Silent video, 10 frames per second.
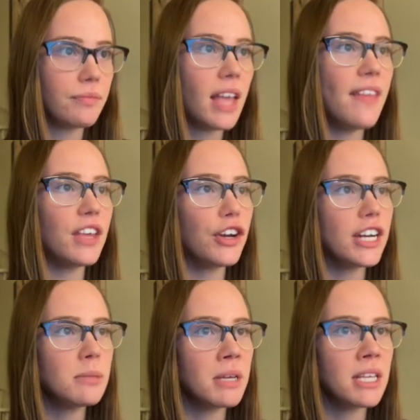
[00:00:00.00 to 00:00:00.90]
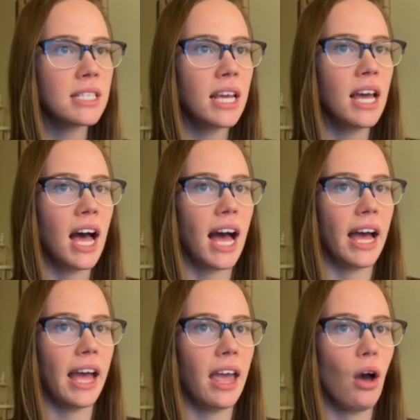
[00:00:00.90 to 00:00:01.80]
And then Christmas,
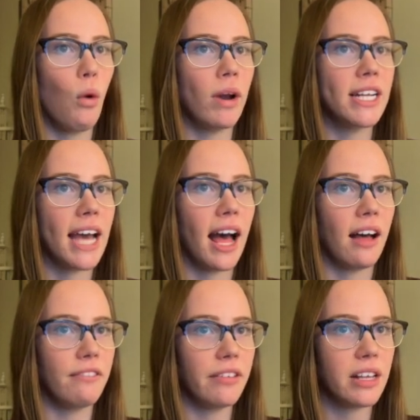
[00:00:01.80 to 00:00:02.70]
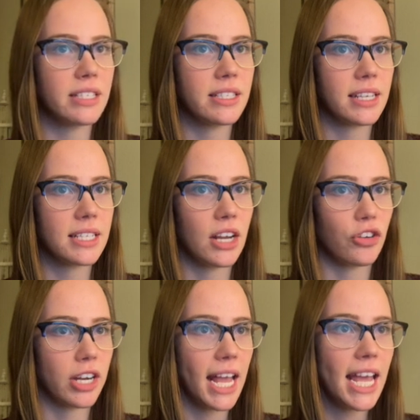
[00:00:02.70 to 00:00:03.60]
I wanted to have
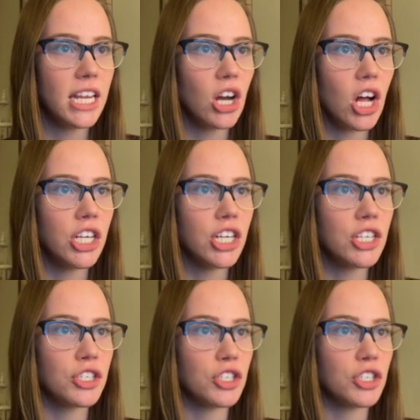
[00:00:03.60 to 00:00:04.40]
$680,